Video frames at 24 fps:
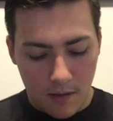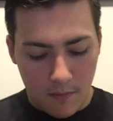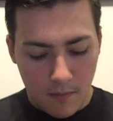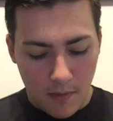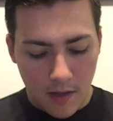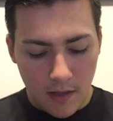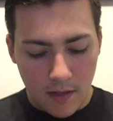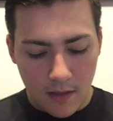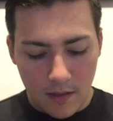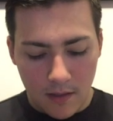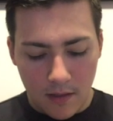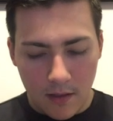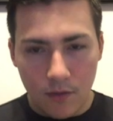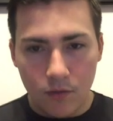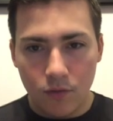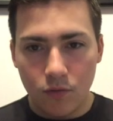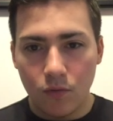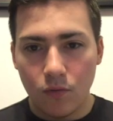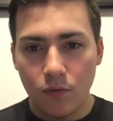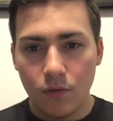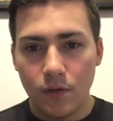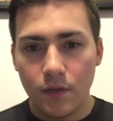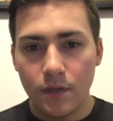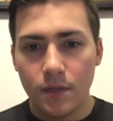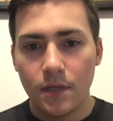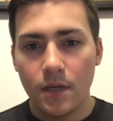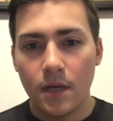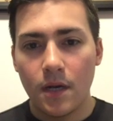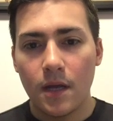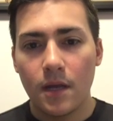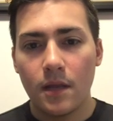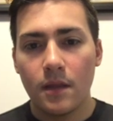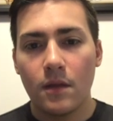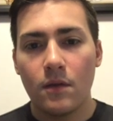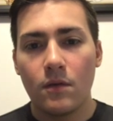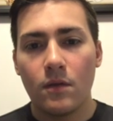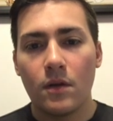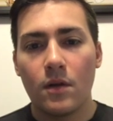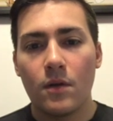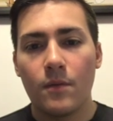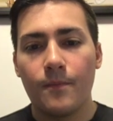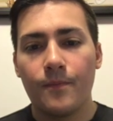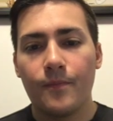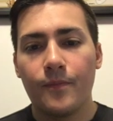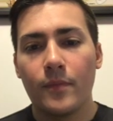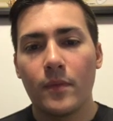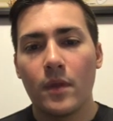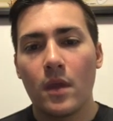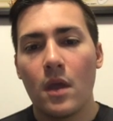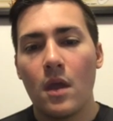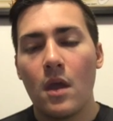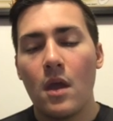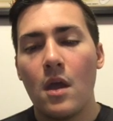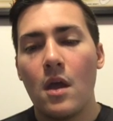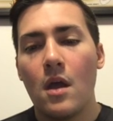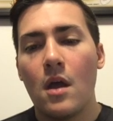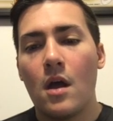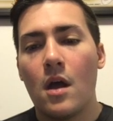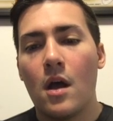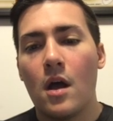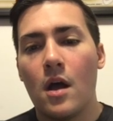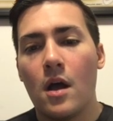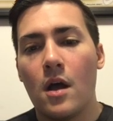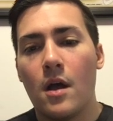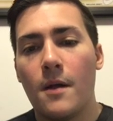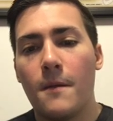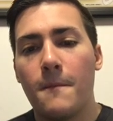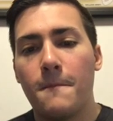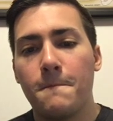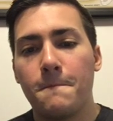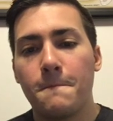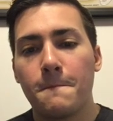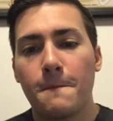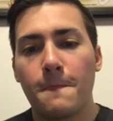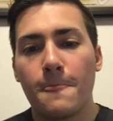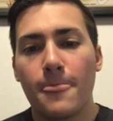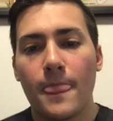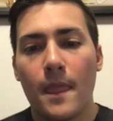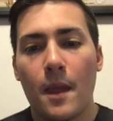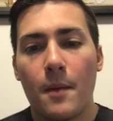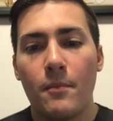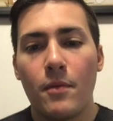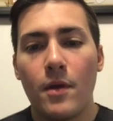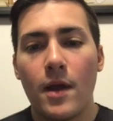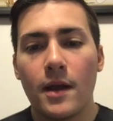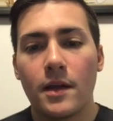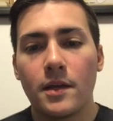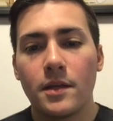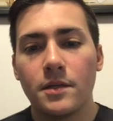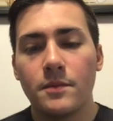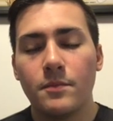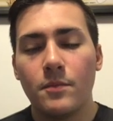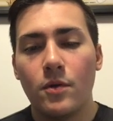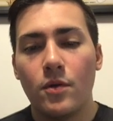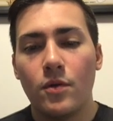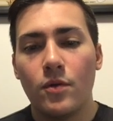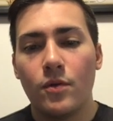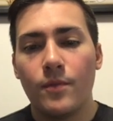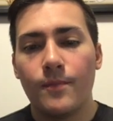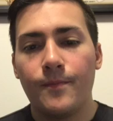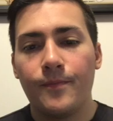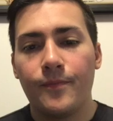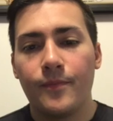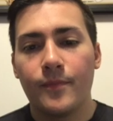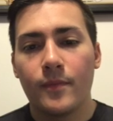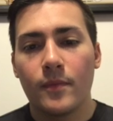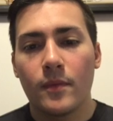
did my controller disconnect? There we go. Practice mode.